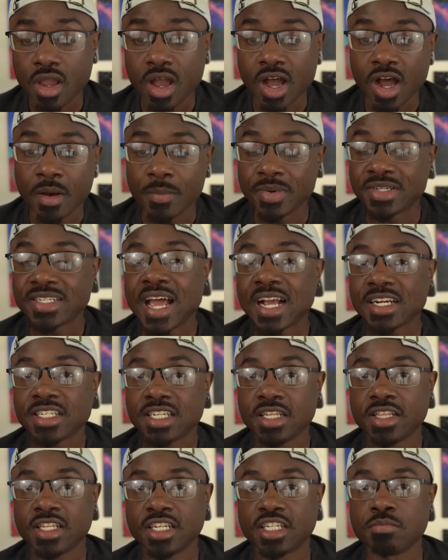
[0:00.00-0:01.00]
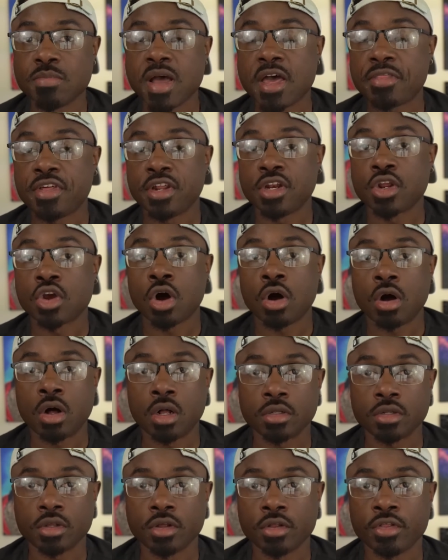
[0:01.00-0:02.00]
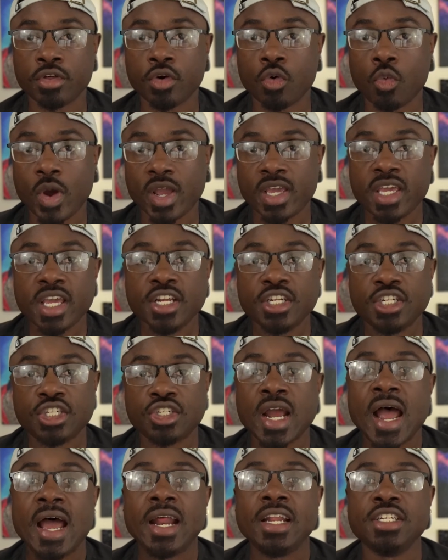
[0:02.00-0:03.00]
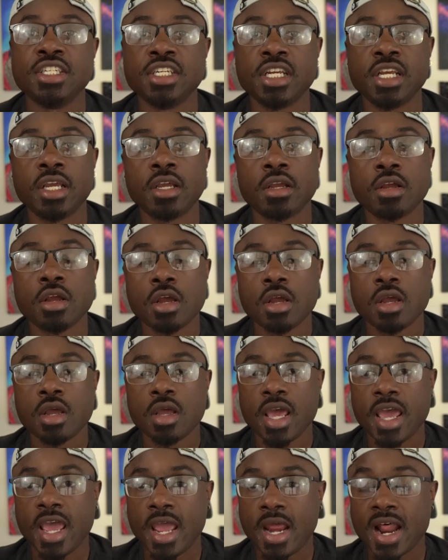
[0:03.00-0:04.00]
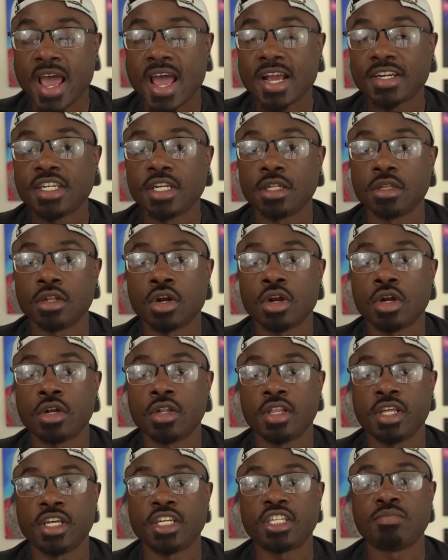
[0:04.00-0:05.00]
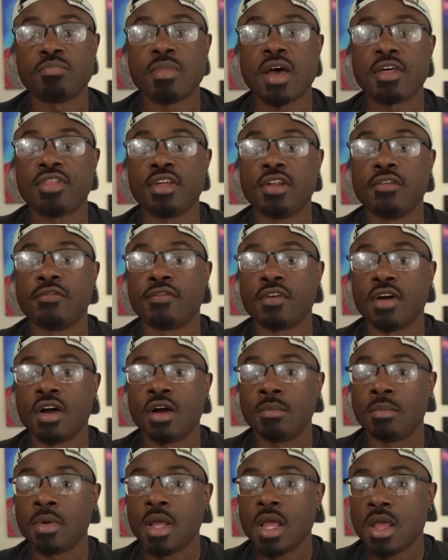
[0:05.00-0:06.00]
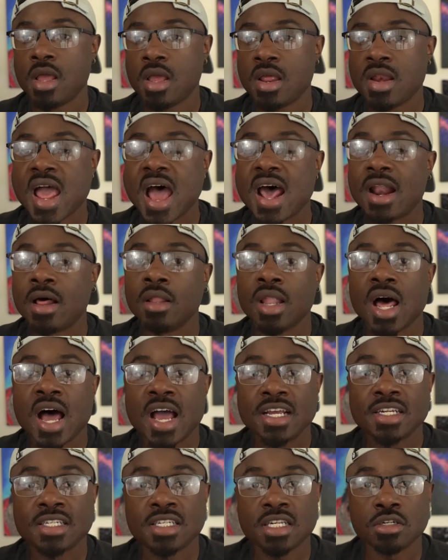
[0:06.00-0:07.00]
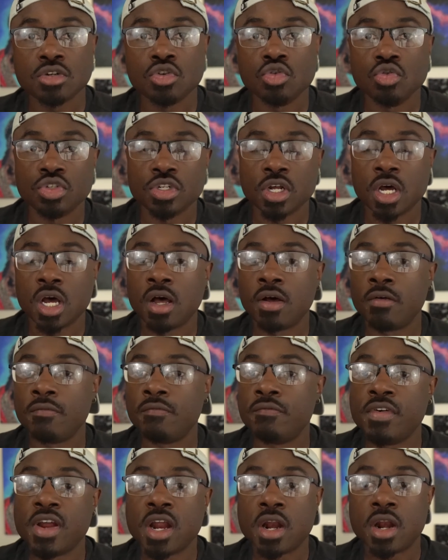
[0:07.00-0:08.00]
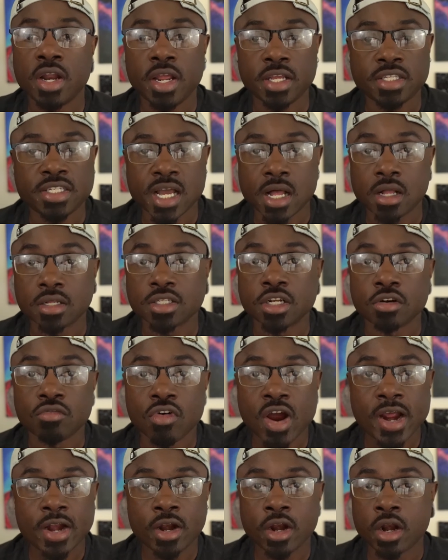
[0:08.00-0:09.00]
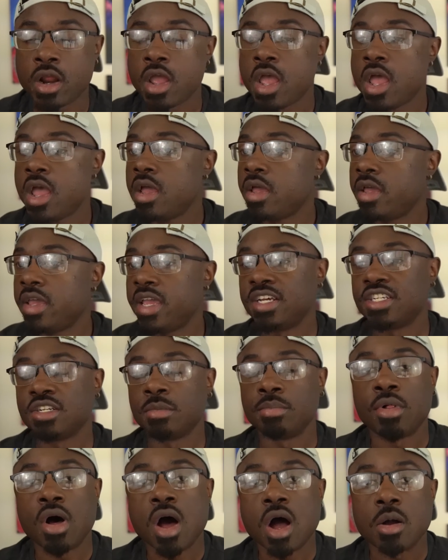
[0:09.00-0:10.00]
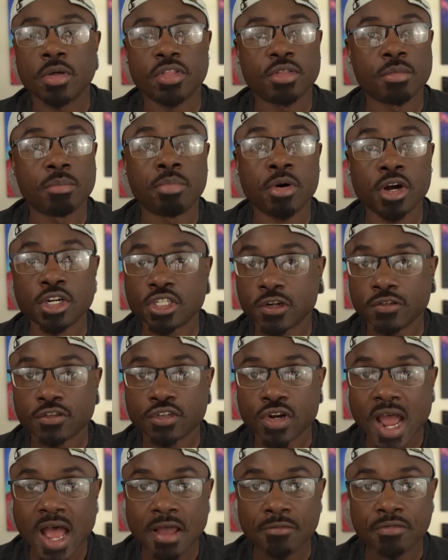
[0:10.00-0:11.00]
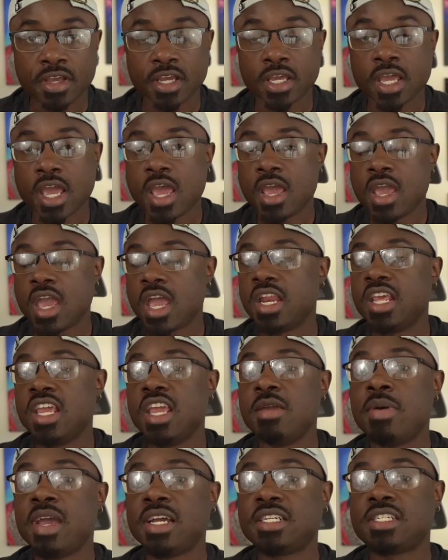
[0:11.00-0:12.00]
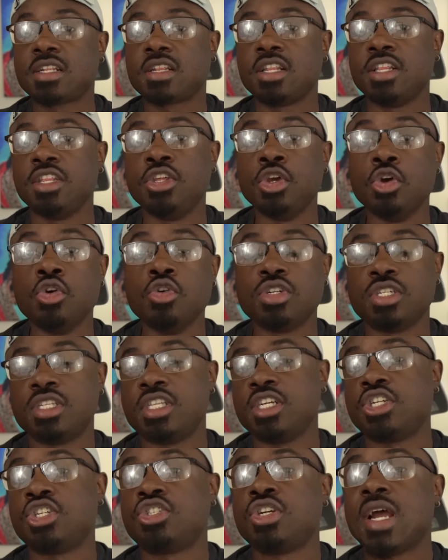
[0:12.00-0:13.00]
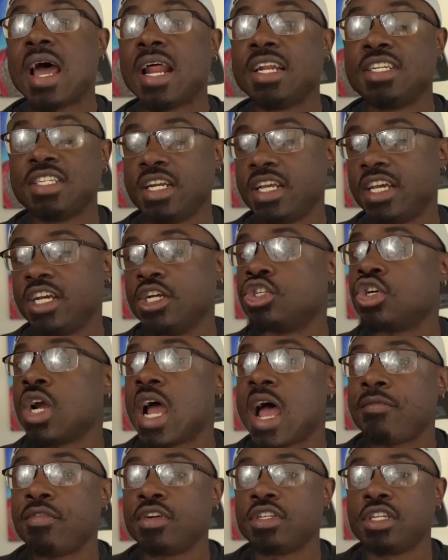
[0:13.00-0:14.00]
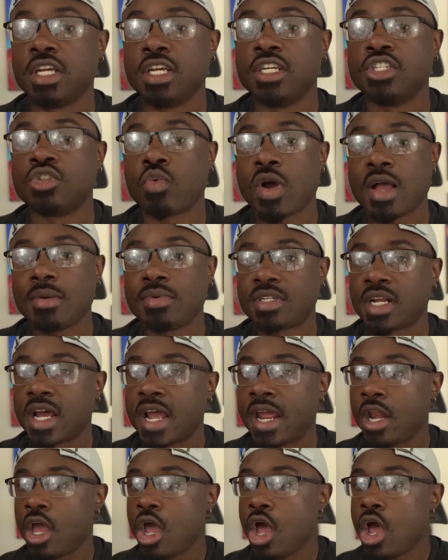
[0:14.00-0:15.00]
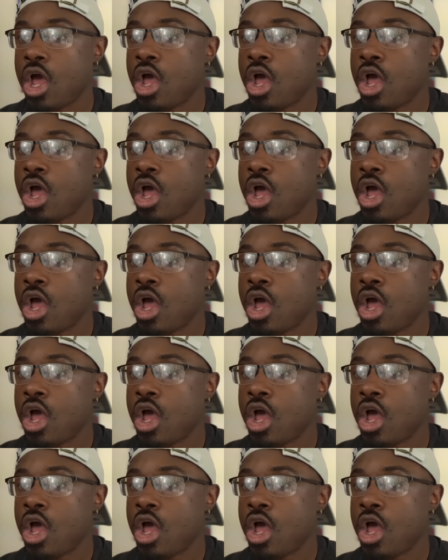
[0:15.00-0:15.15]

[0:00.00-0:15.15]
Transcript: it's actually this method called the wiki strategy. And I actually learned this method from Nat Eliason, who's a very talented writer. He has a blog with a bunch of traffic, and he basically used this strategy to get traffic to his website